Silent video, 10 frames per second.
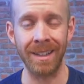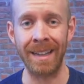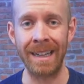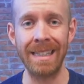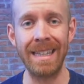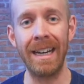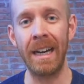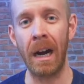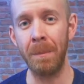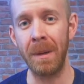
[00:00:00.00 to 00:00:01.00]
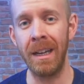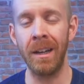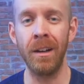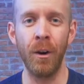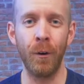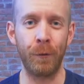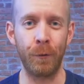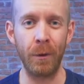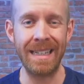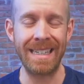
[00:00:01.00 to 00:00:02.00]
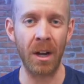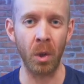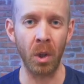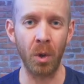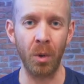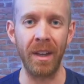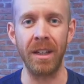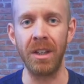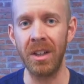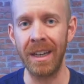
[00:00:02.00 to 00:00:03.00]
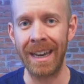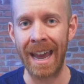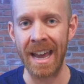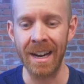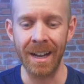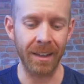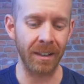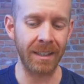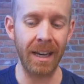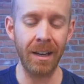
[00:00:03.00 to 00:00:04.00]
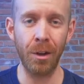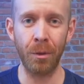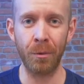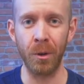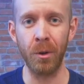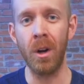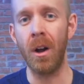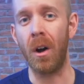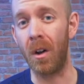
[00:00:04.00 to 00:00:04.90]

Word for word: and that's the accompanying free download that you can get that'll take you through